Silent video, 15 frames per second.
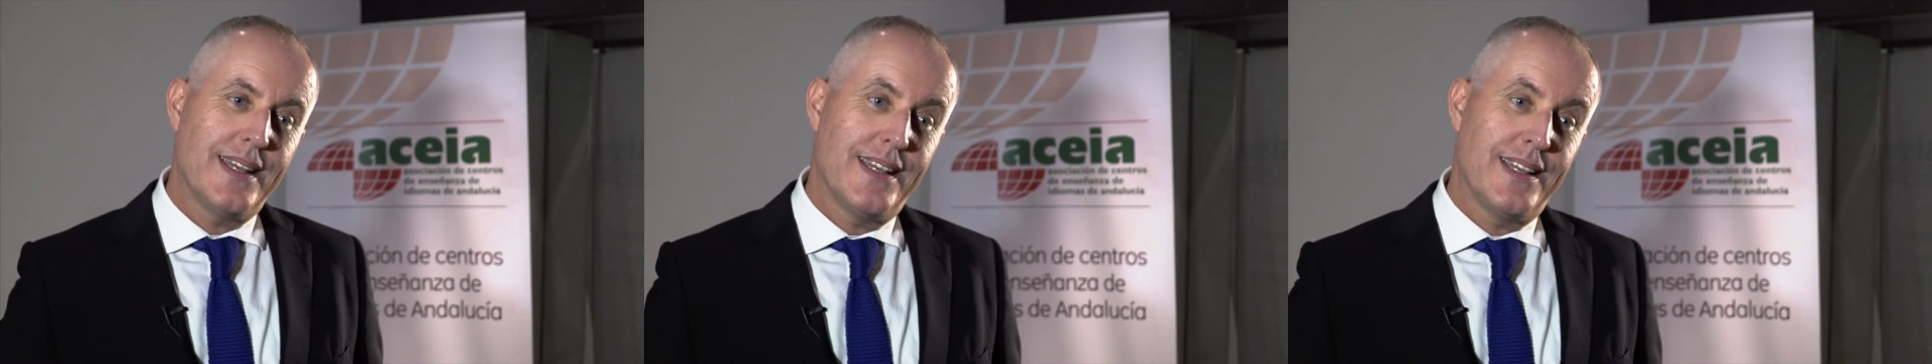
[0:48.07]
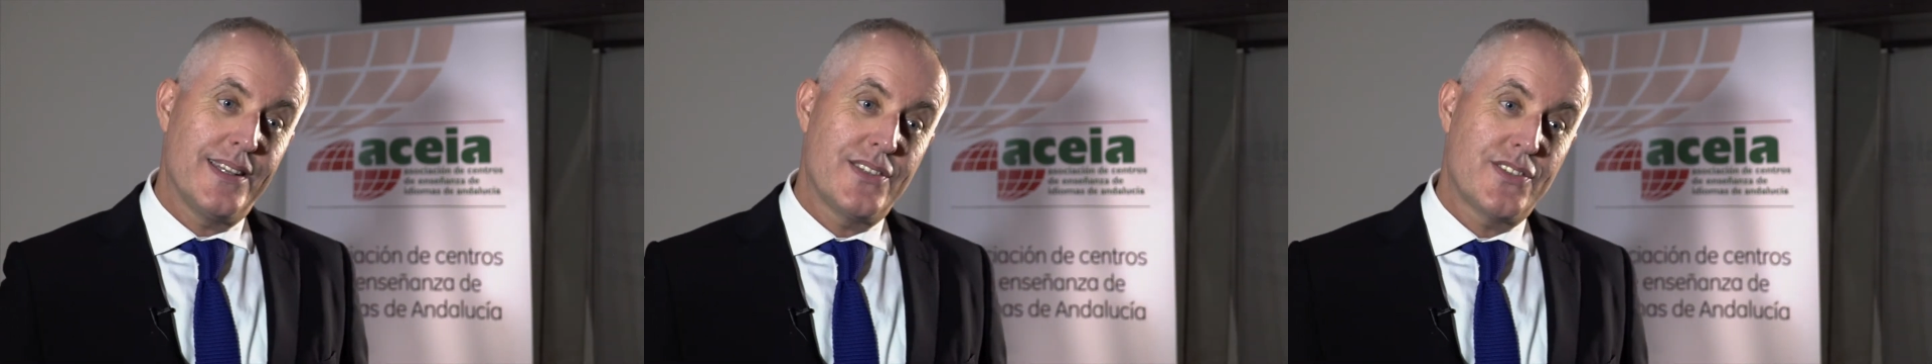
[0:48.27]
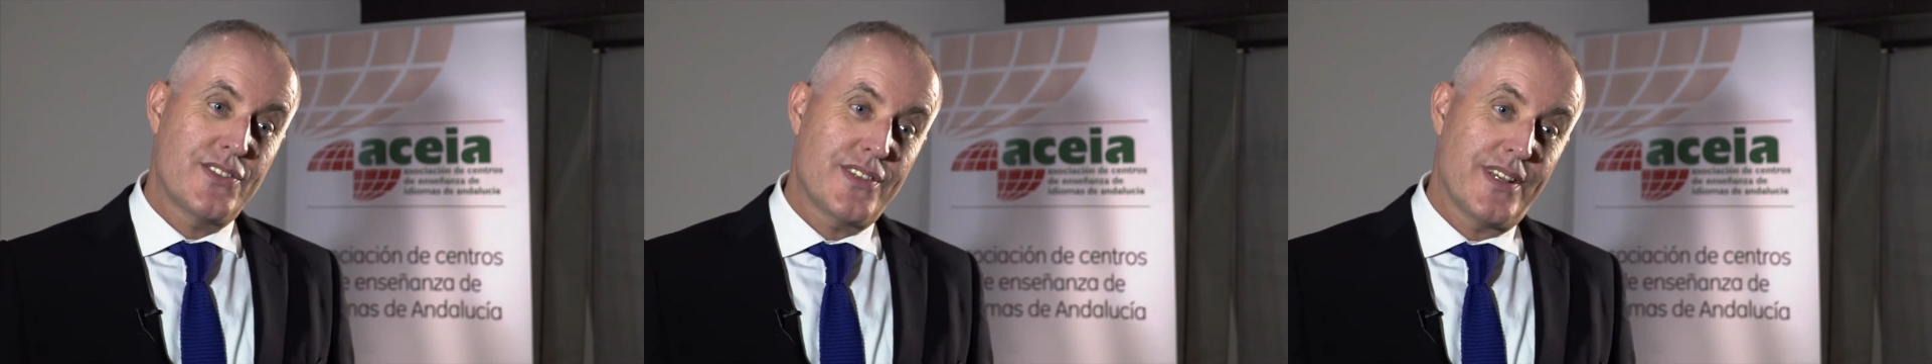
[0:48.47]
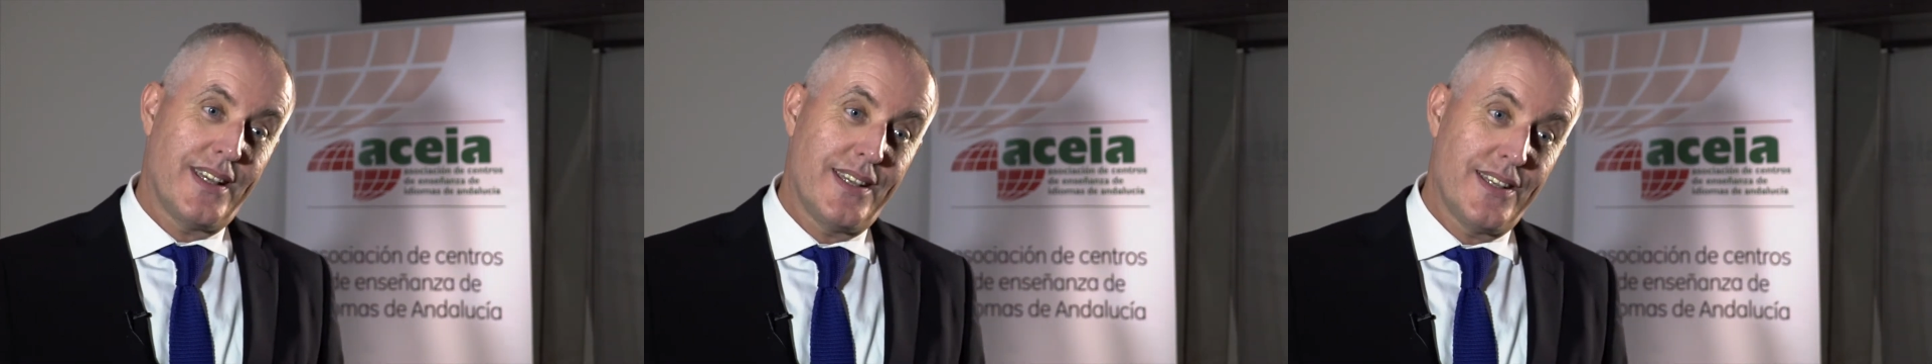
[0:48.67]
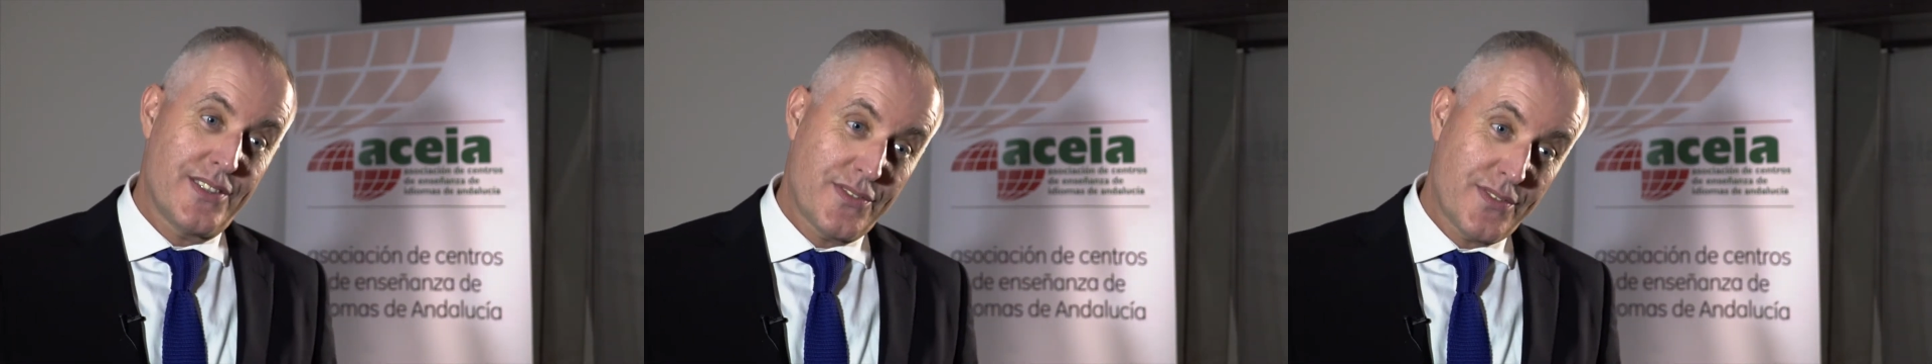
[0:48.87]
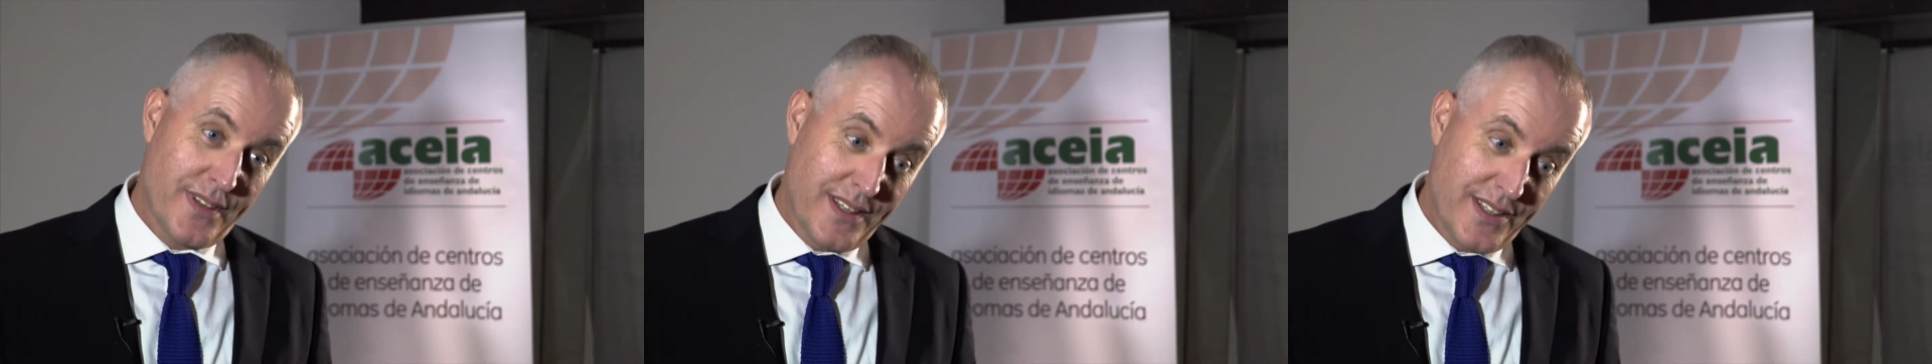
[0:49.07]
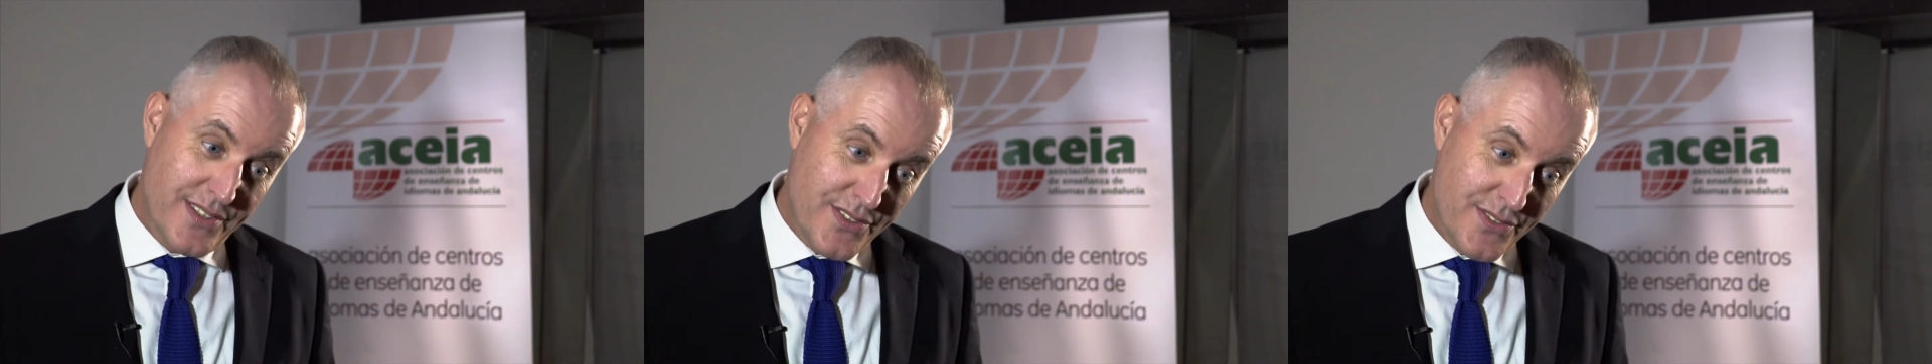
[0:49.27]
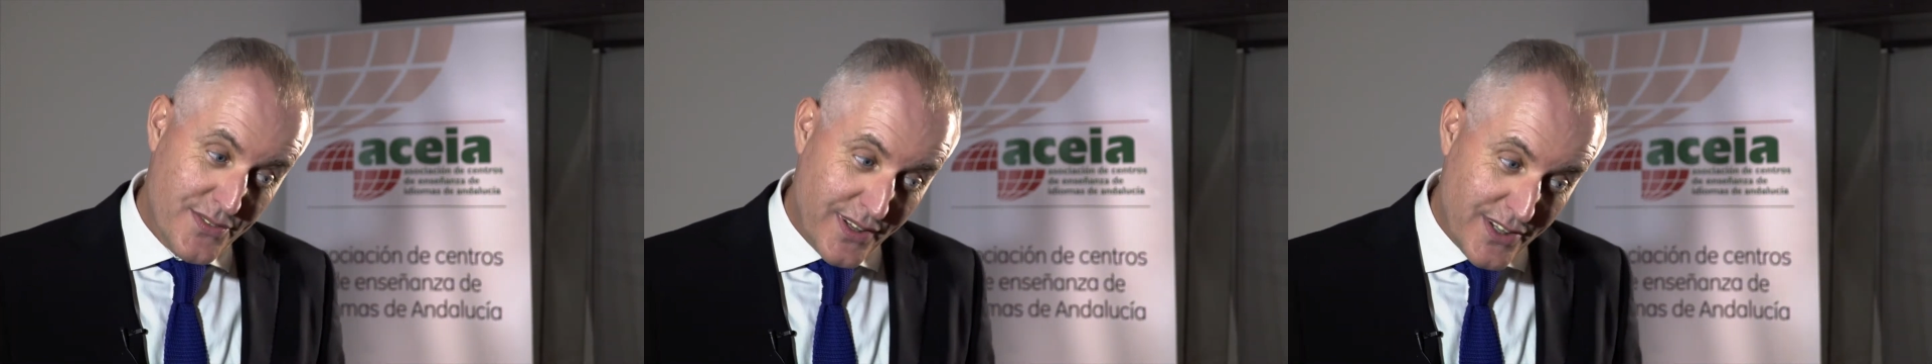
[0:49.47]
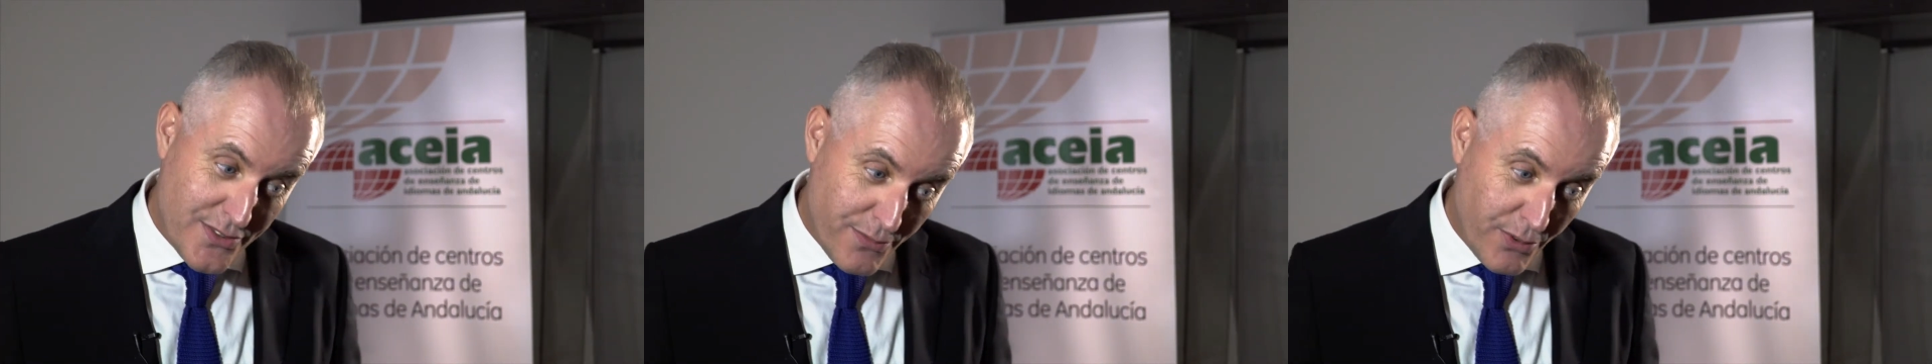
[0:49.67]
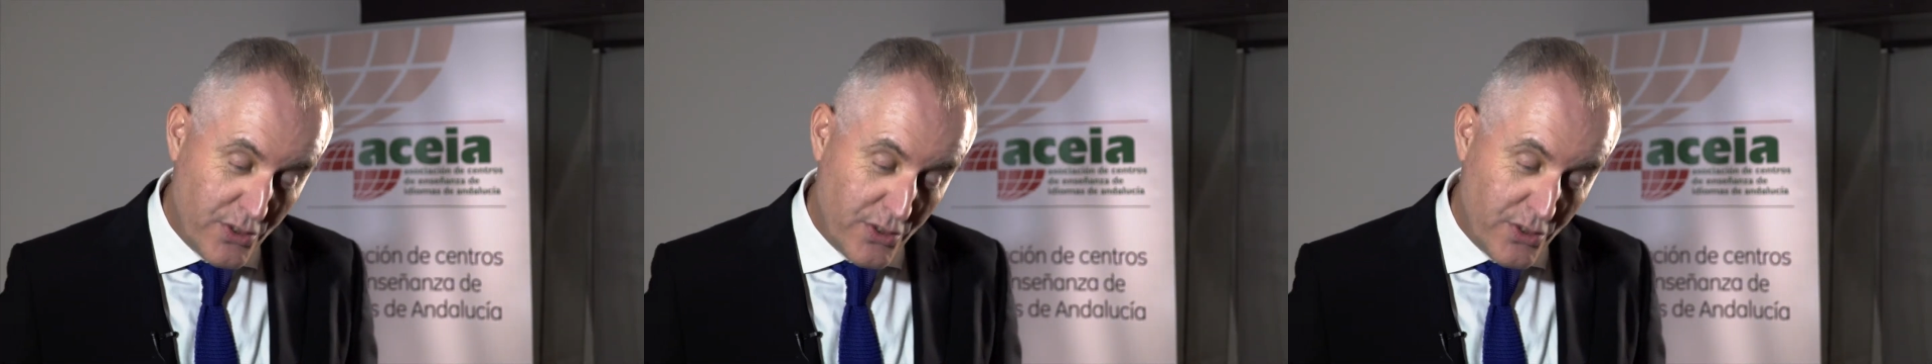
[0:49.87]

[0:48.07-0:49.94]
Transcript: is